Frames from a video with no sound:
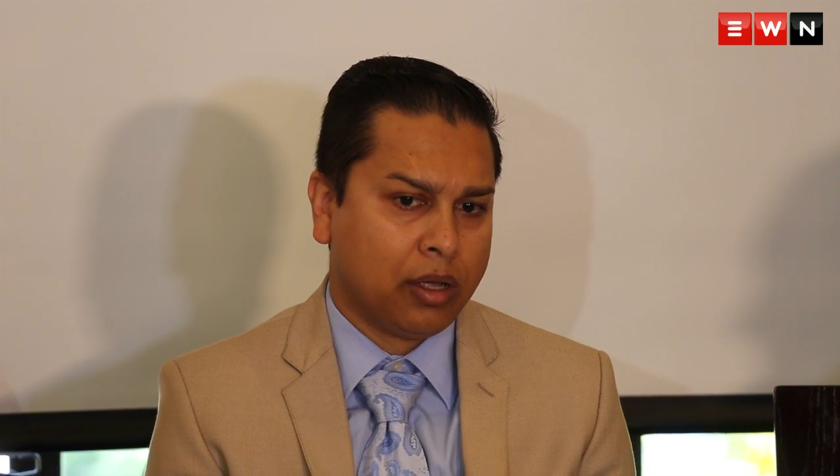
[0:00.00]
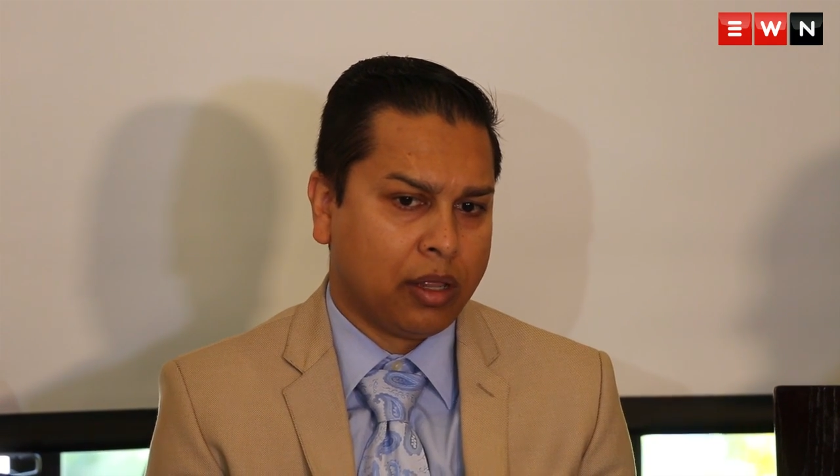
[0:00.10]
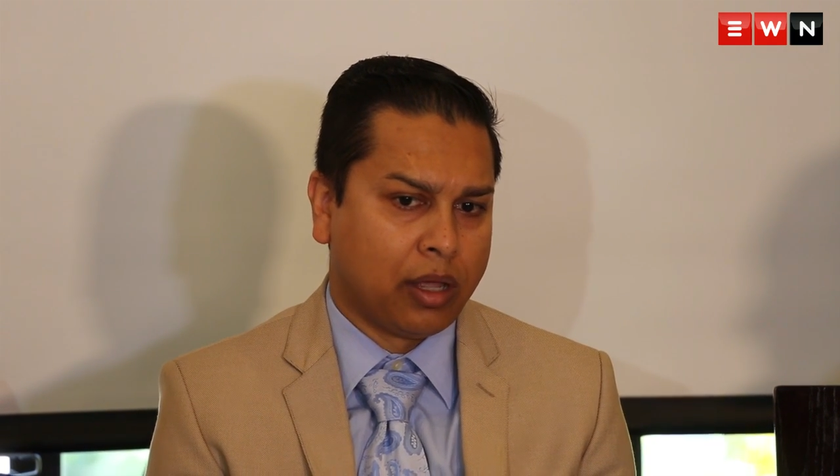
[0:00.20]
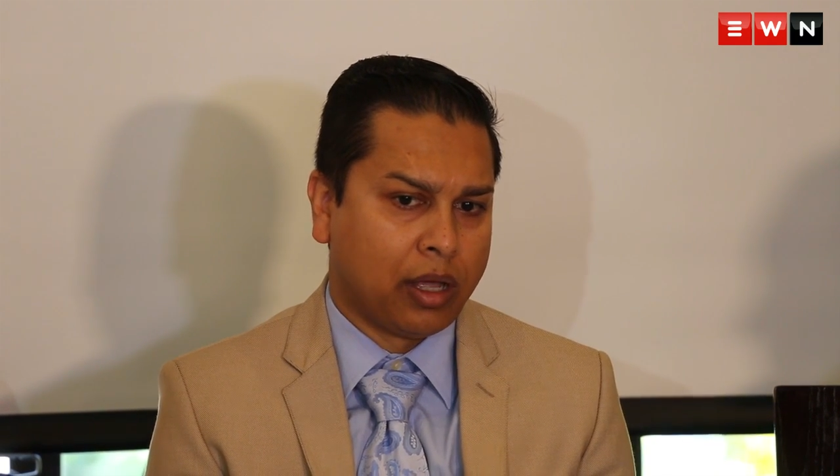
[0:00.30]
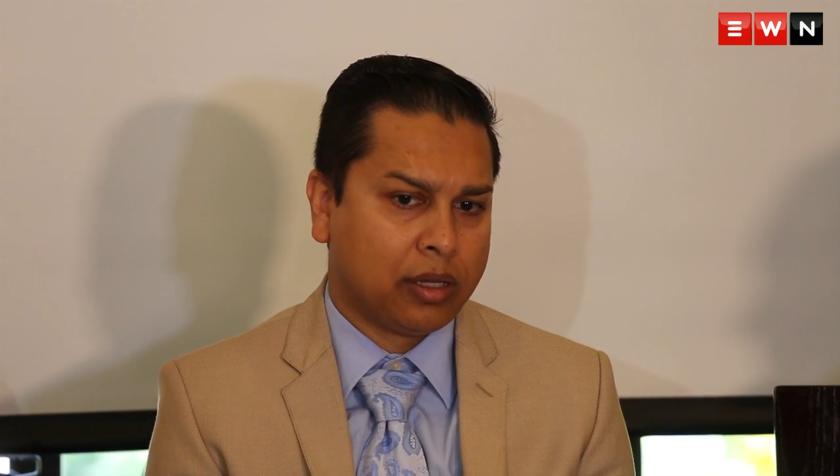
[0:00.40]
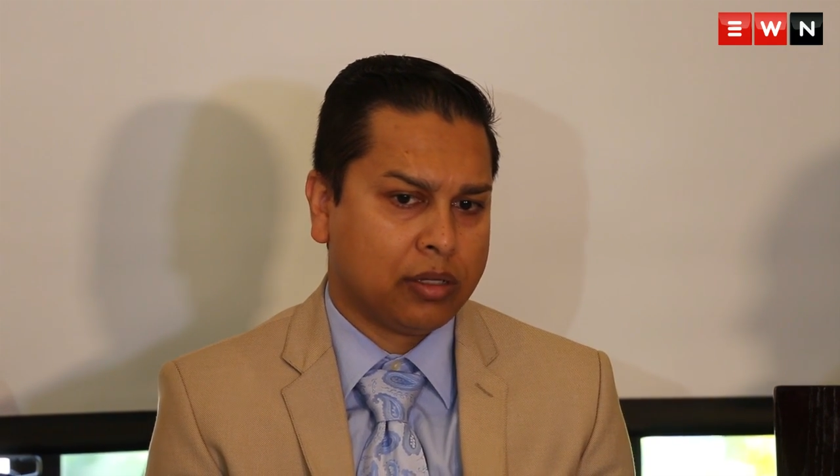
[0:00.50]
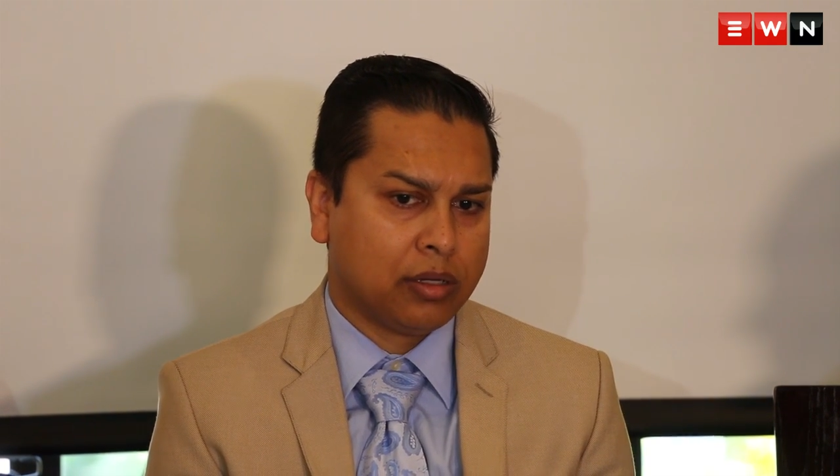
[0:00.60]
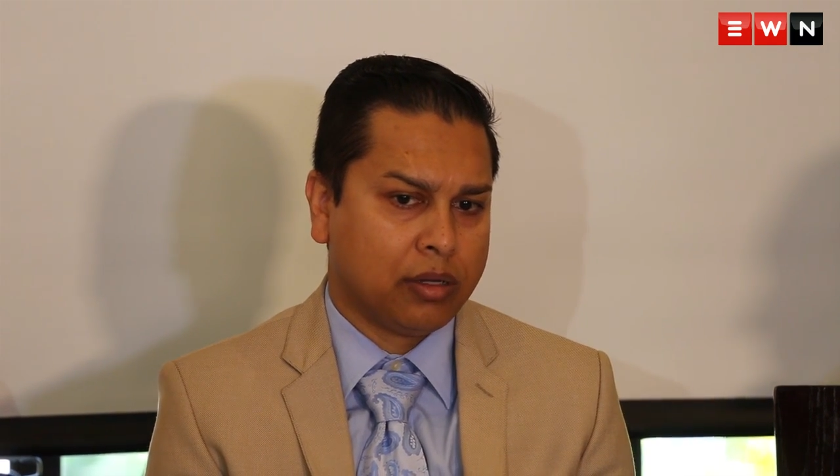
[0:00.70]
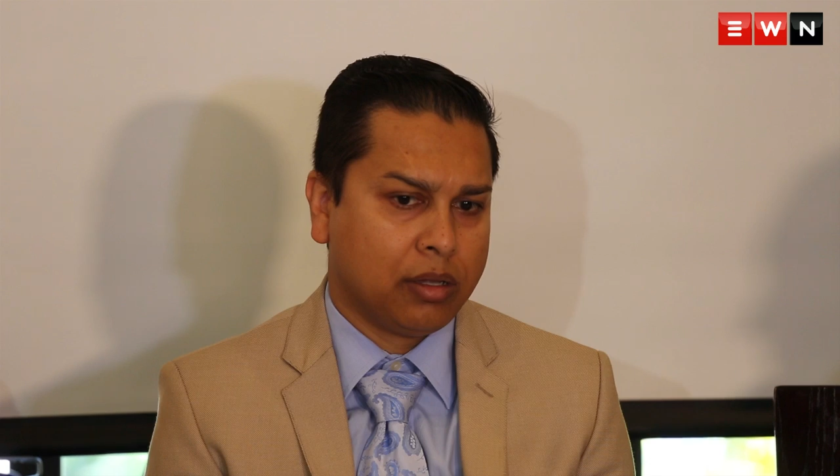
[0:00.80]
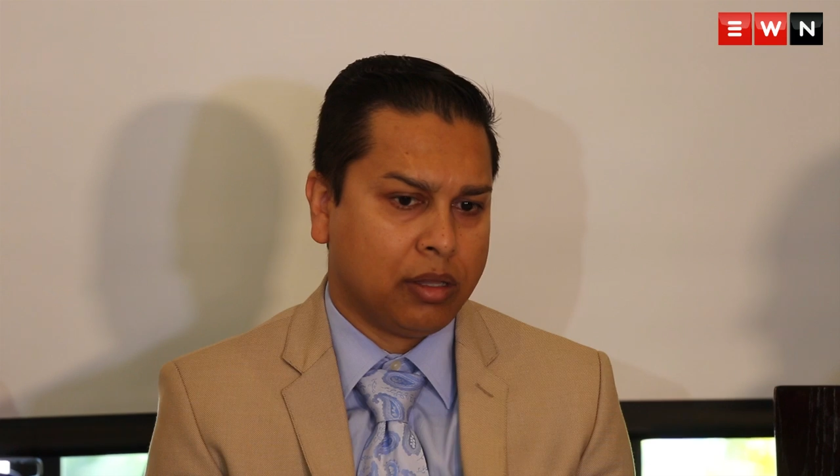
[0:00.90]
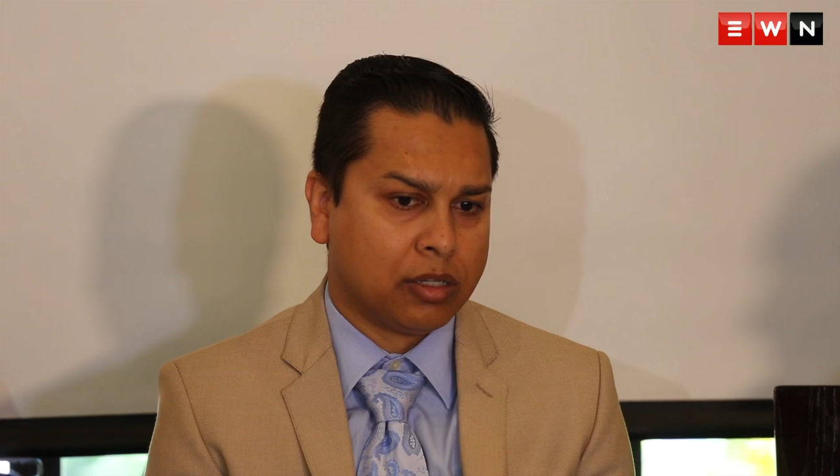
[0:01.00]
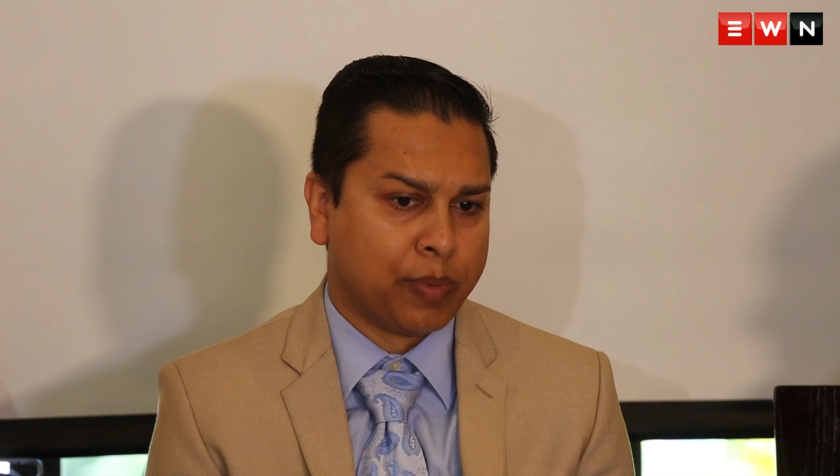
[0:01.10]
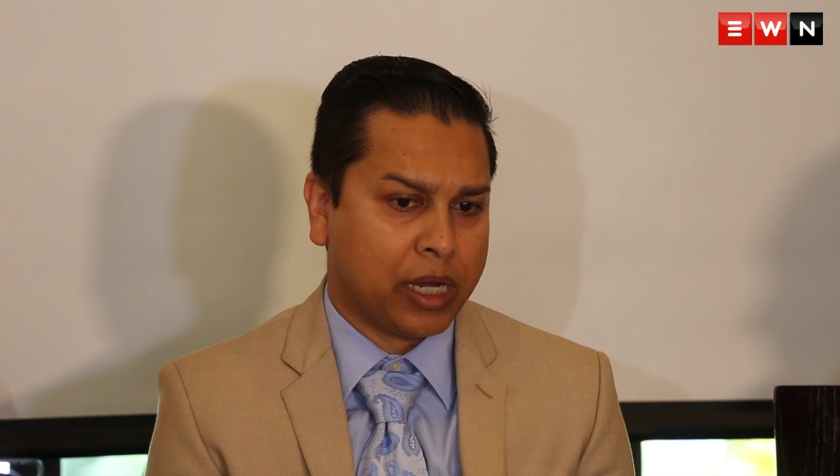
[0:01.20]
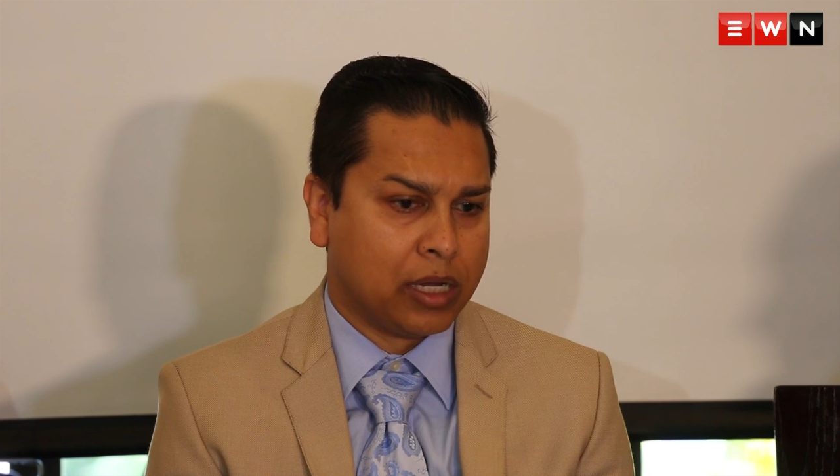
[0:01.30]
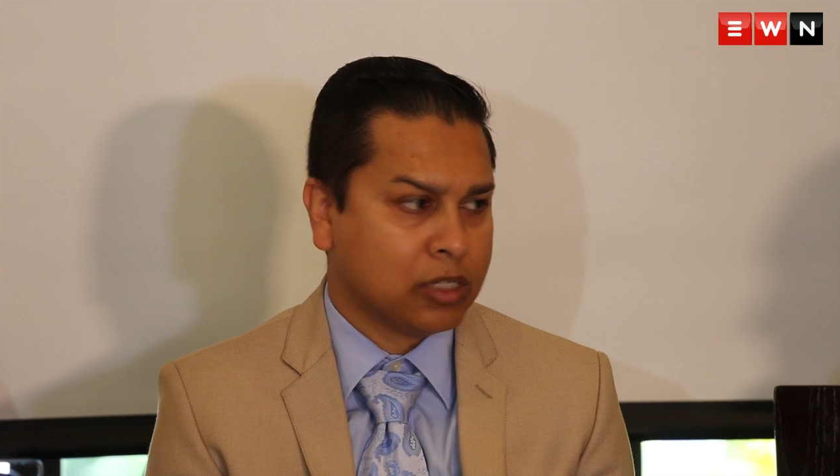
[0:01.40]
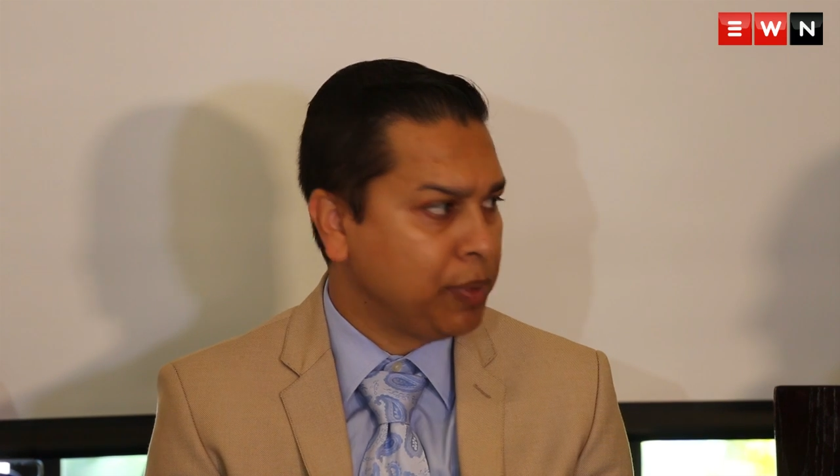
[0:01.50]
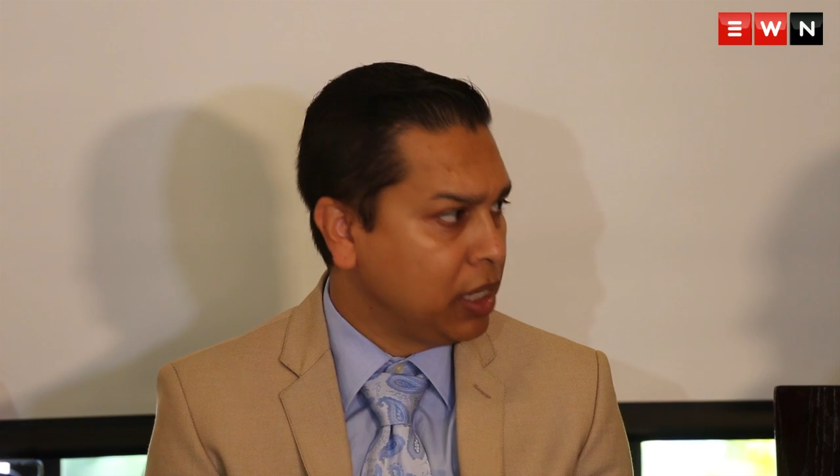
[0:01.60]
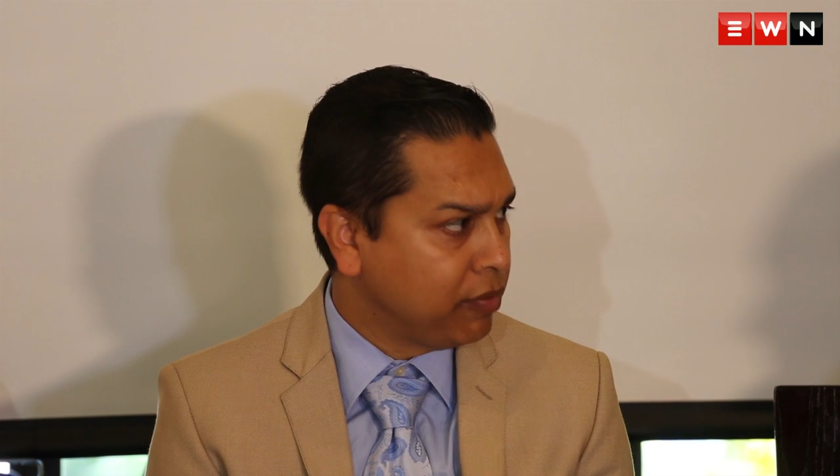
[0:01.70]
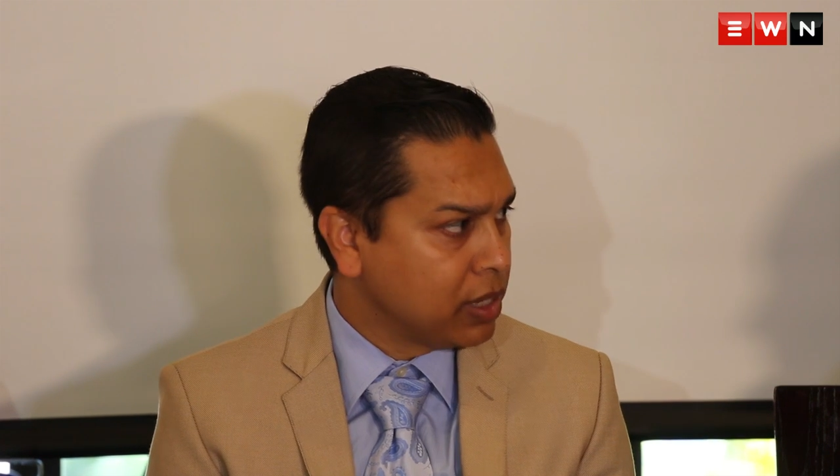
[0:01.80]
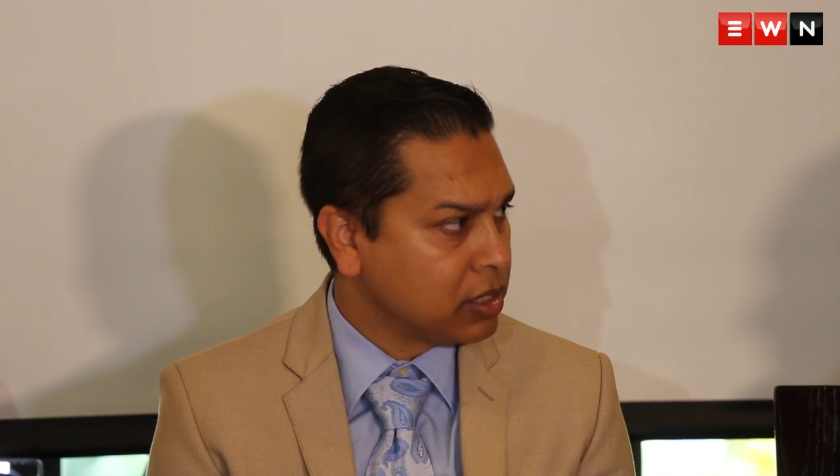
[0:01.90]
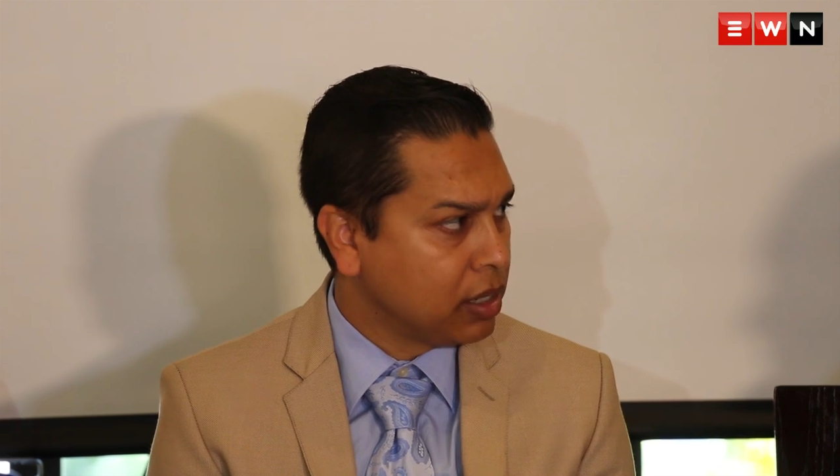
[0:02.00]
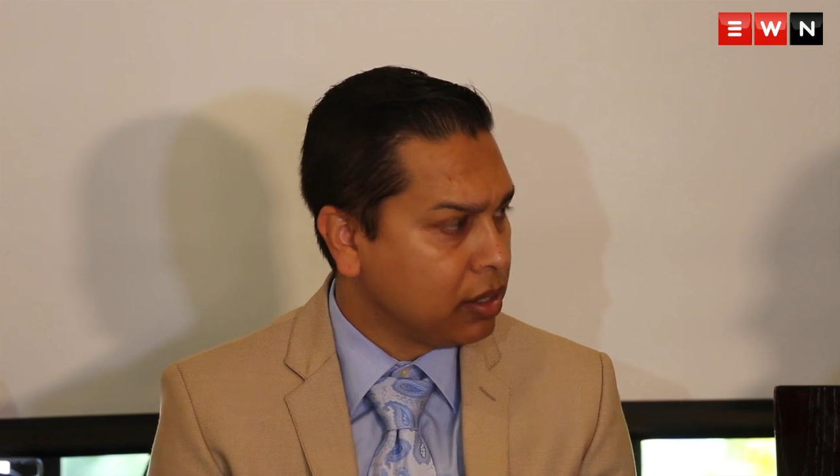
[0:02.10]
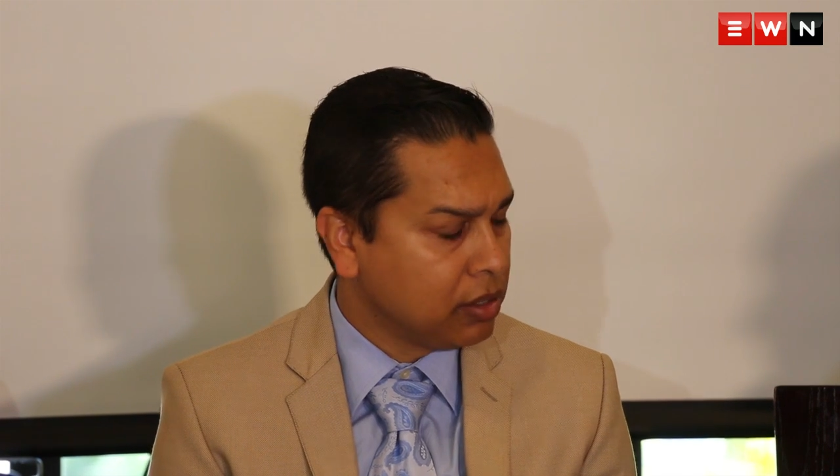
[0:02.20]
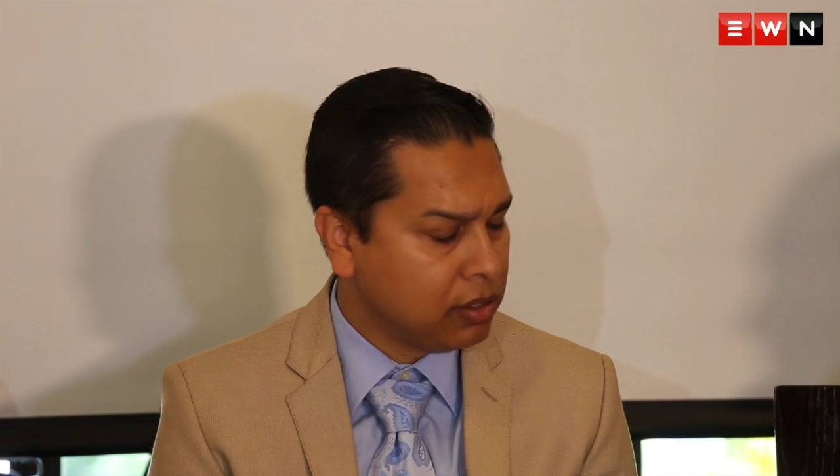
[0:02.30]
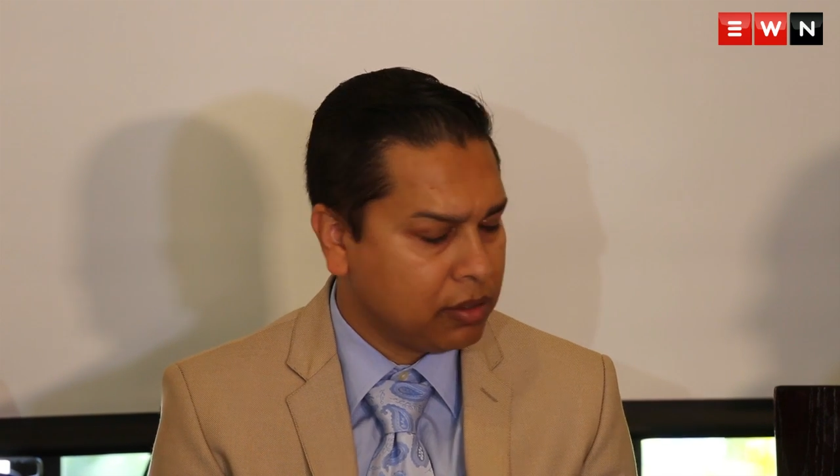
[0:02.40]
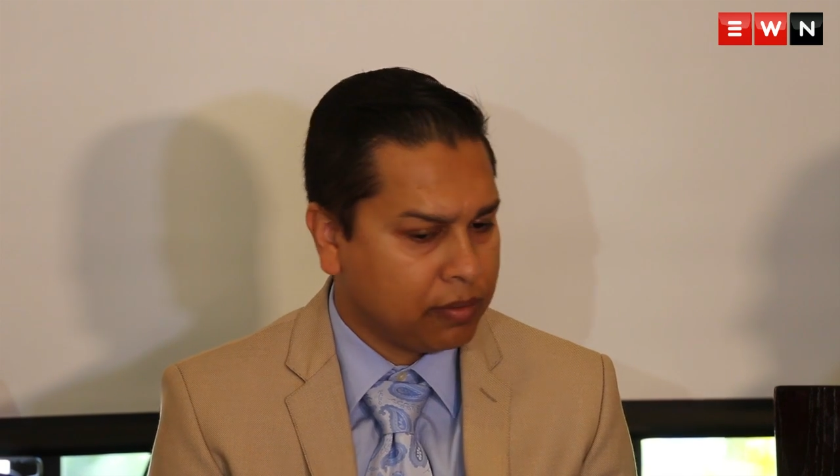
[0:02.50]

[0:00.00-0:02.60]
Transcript: that this matter is being investigated.